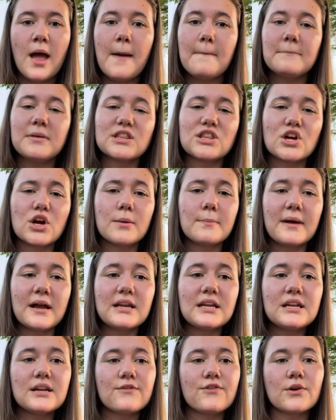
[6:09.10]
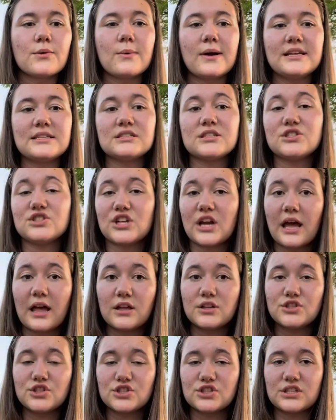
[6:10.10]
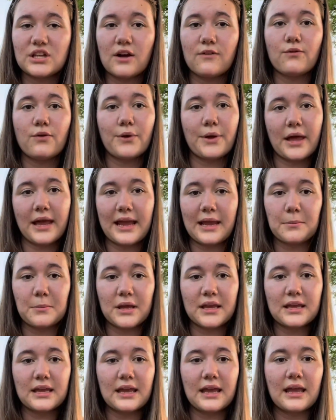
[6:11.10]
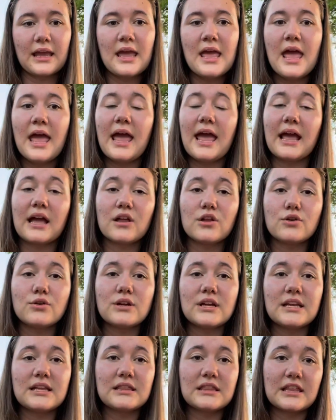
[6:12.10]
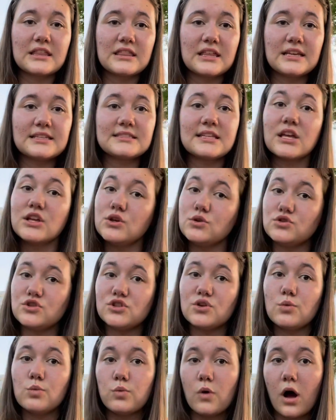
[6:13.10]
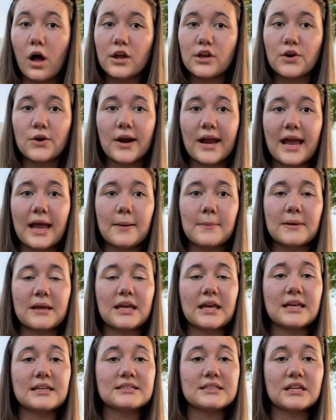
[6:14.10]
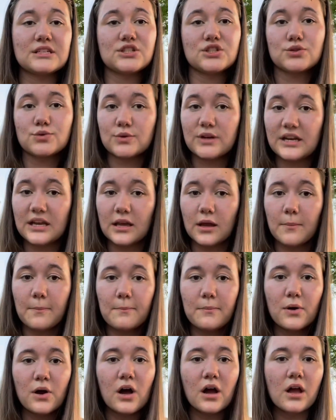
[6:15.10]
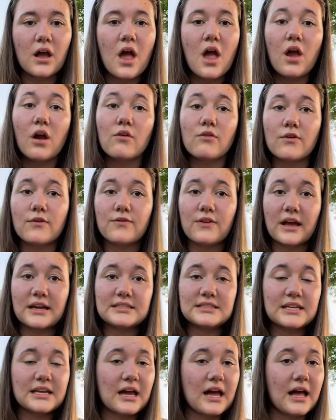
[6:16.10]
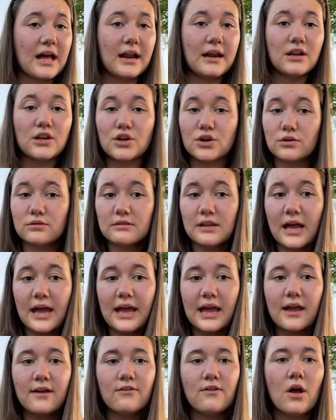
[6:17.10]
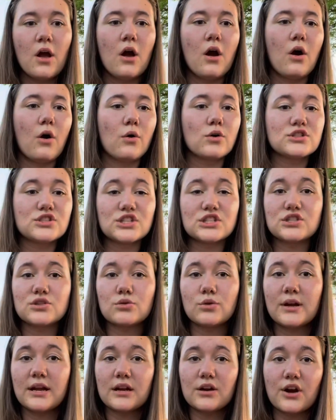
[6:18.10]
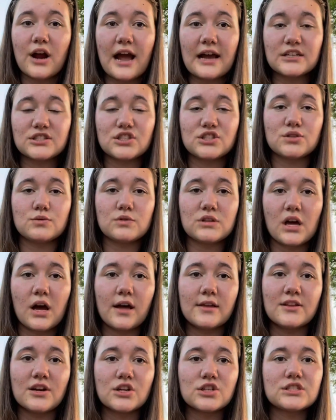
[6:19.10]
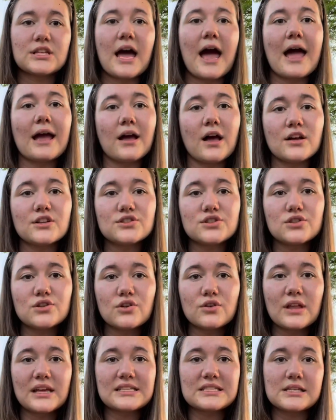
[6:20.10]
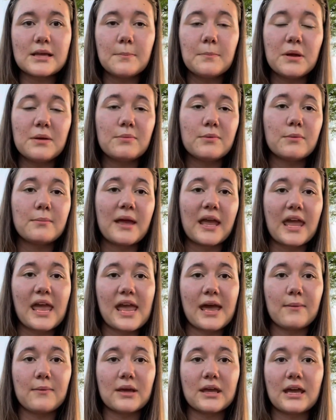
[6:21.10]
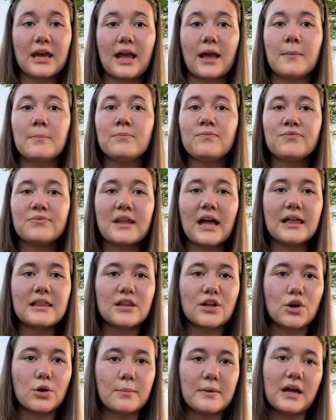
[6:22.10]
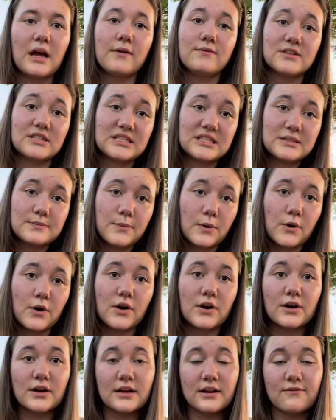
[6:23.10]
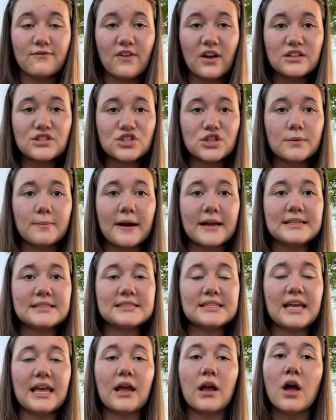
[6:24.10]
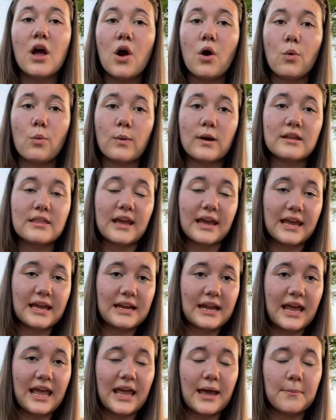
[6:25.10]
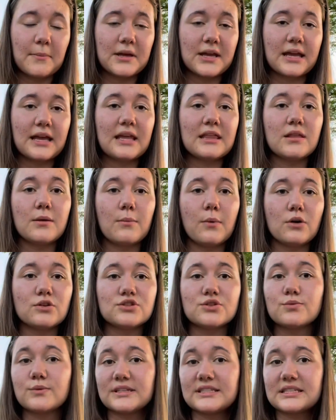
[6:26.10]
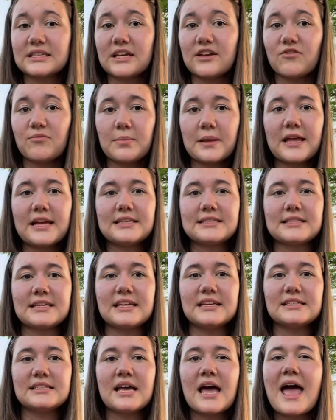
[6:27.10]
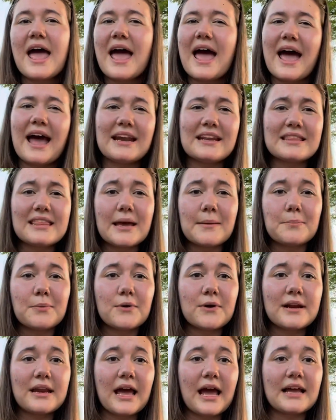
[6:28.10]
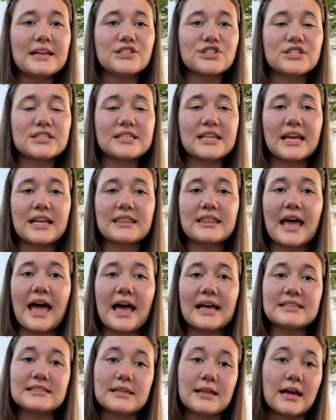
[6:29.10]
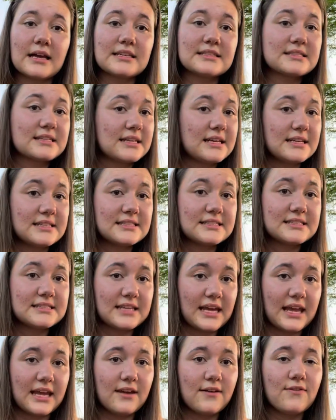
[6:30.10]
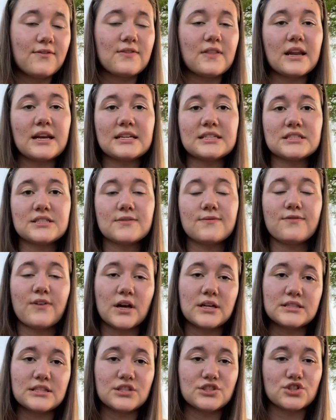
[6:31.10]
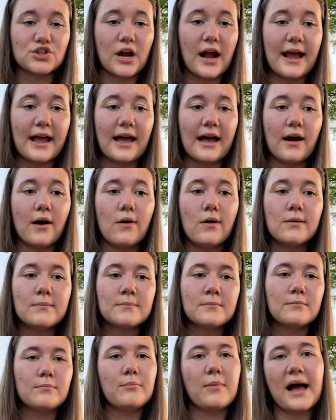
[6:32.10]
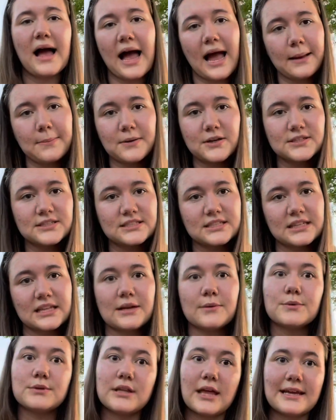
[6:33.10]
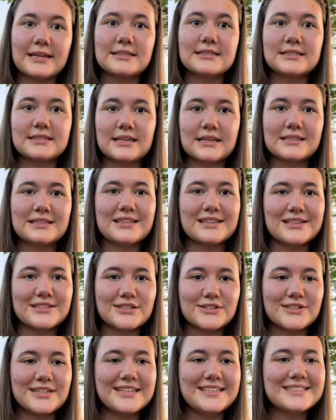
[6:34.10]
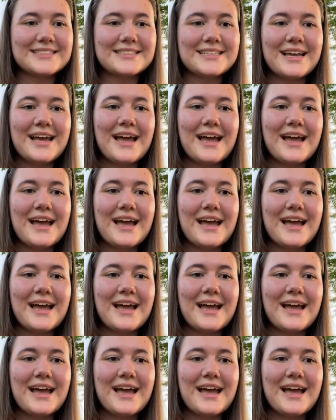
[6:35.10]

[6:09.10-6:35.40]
but there are many different ways to challenge yourself while hammocking, including the things that you do while you're hammocking, such as reading a book, reflecting on your life, or just through interactions with others. I also know that some people make hammocking a little bit of a sport or an adventure by seeing where they can hammock in the most risky of places, and at that point I just think that as long as it is safe, then it's fun to try out. But I personally would like to stick to the trees.